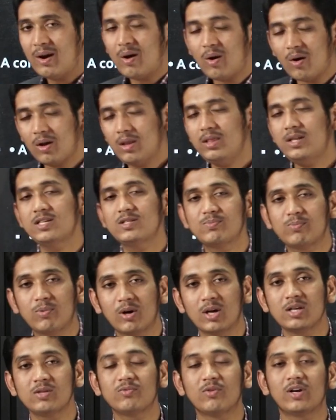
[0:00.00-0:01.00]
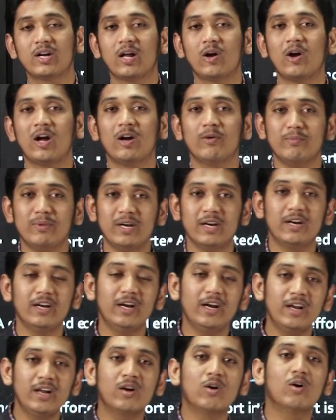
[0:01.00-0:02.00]
all these points what I have been
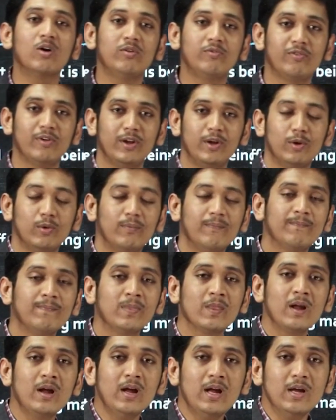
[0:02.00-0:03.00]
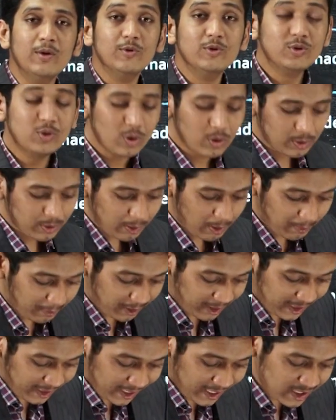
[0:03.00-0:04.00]
reading out for you. So,
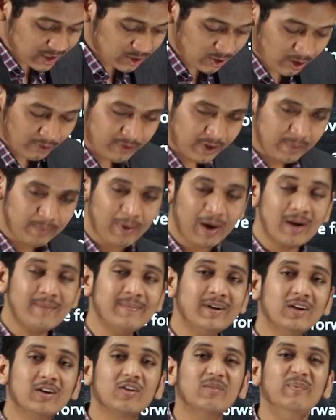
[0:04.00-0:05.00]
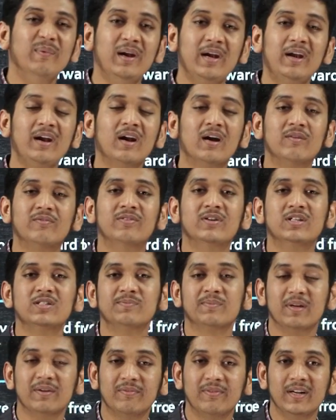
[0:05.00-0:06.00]
creation of Department of Military Affairs,
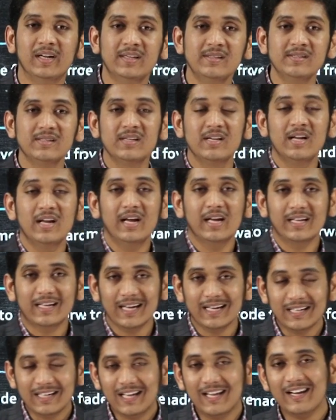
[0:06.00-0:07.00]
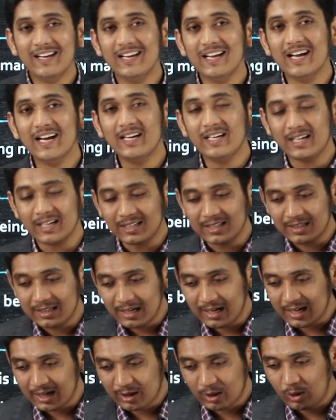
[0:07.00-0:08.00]
my friends, can create
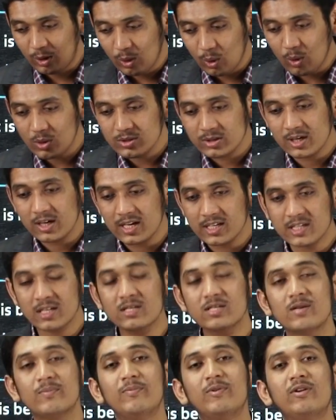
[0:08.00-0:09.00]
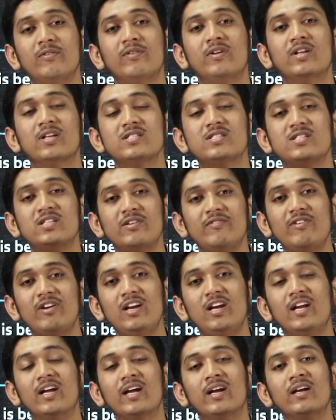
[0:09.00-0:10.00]
a close relationship between the
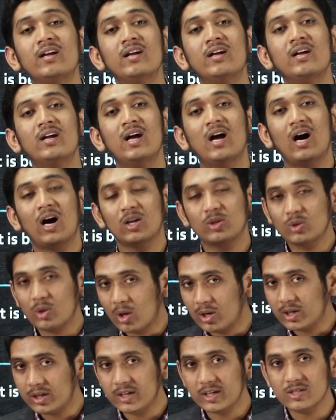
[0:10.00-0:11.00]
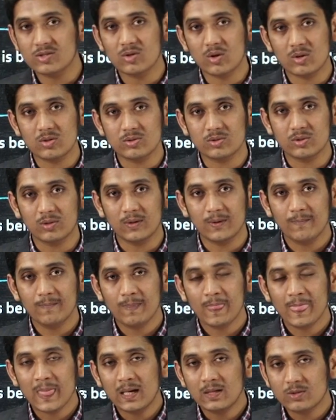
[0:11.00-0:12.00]
civilian authorities also.
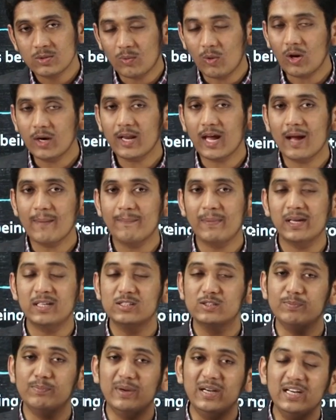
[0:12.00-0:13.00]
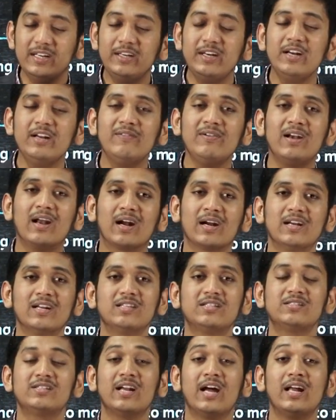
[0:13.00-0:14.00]
So what happens, military will
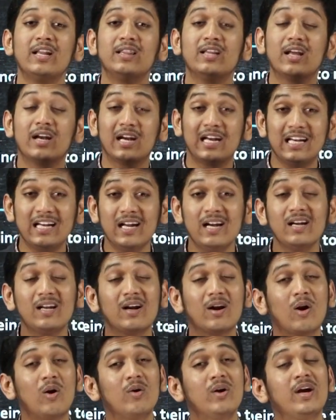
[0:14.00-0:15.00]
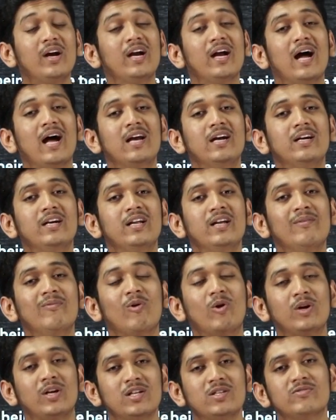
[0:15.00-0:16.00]
understand the real ground reality
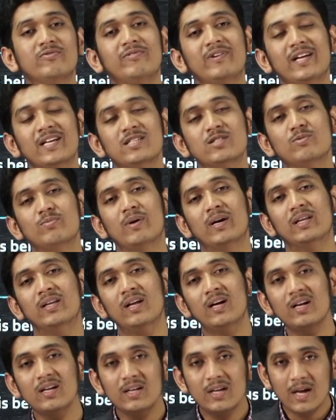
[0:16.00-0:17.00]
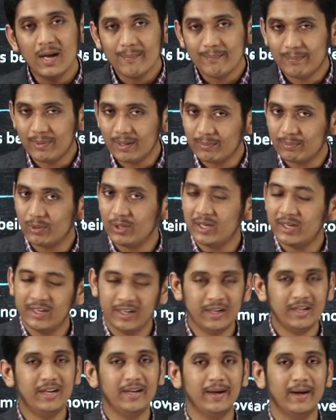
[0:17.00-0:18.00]
what is faced by the people in
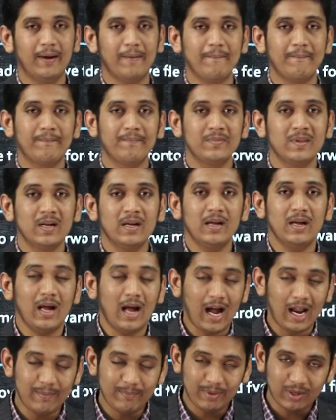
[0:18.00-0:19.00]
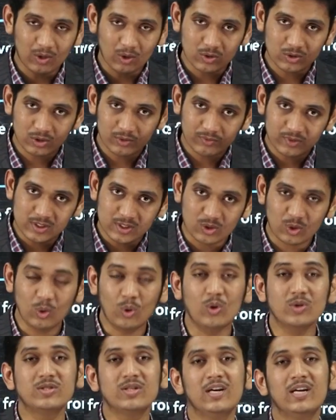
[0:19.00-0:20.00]
India, and because of this
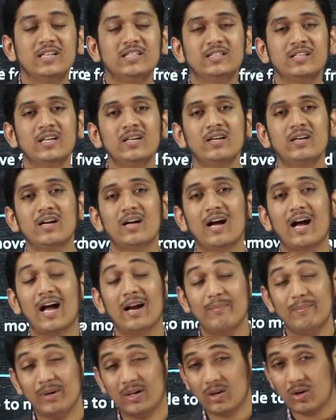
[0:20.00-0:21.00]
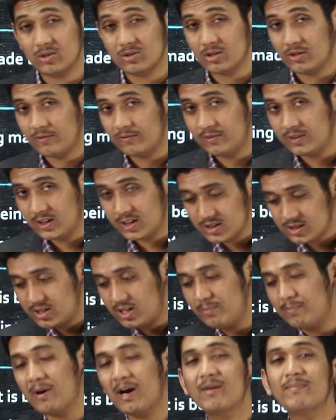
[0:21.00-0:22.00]
close relation and because of this
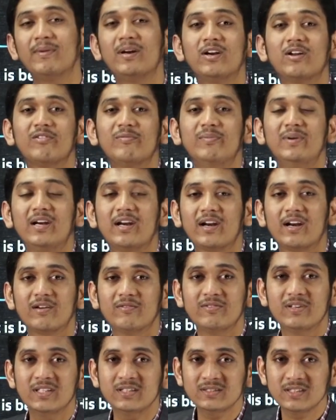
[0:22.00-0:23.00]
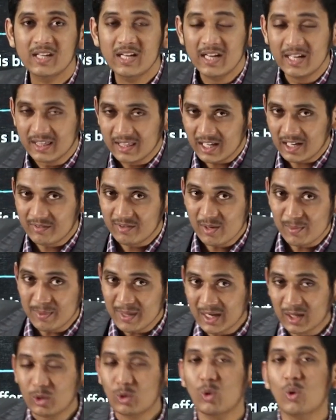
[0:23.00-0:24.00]
Department of Military Affairs, there will be
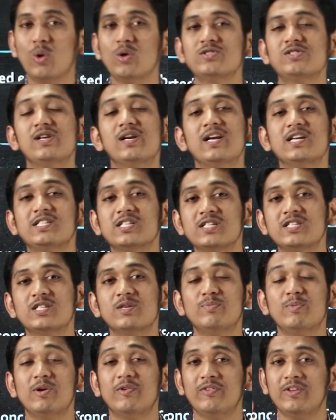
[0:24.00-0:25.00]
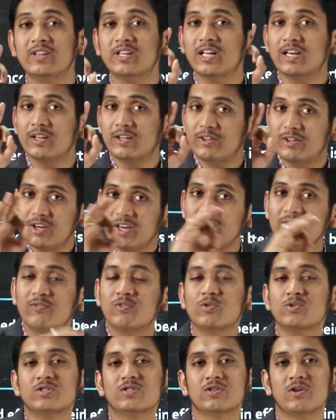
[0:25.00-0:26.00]
a close relationship between the three
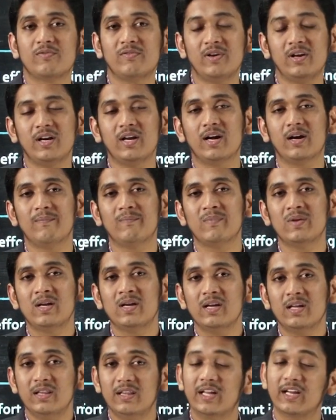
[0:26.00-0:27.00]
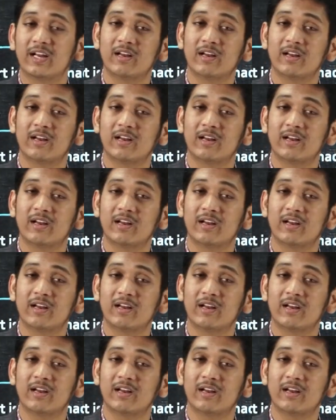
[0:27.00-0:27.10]
forces of India. They